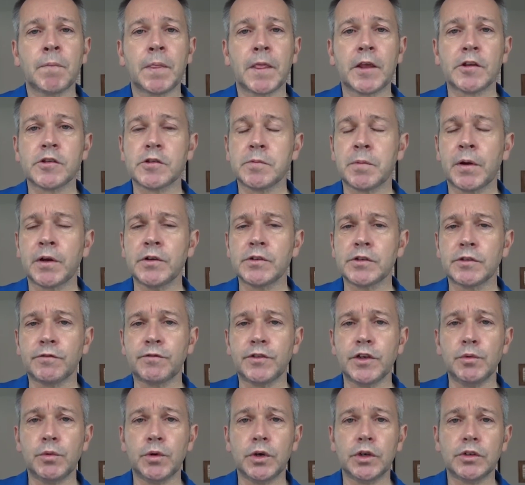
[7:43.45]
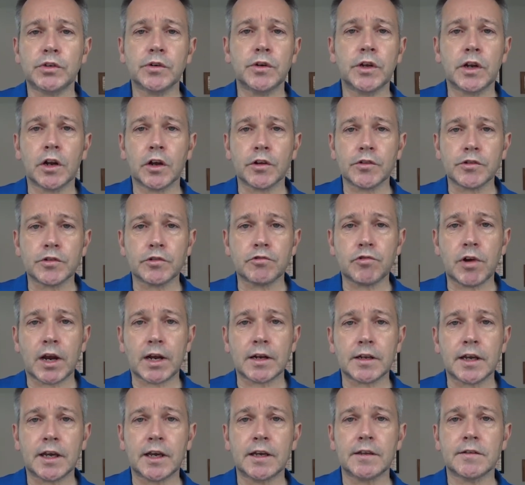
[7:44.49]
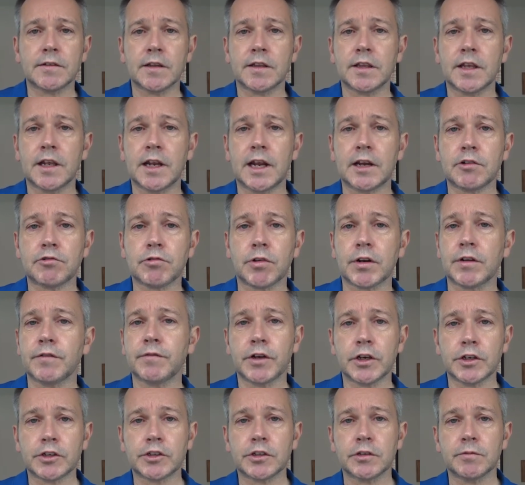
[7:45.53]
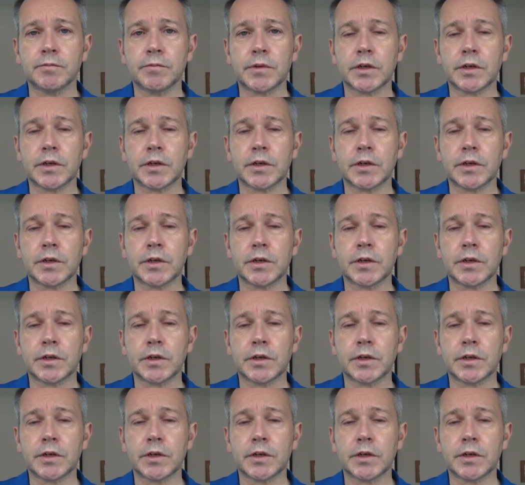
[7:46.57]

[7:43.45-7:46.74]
I suppose if you were doing lots of track days in the electronic version,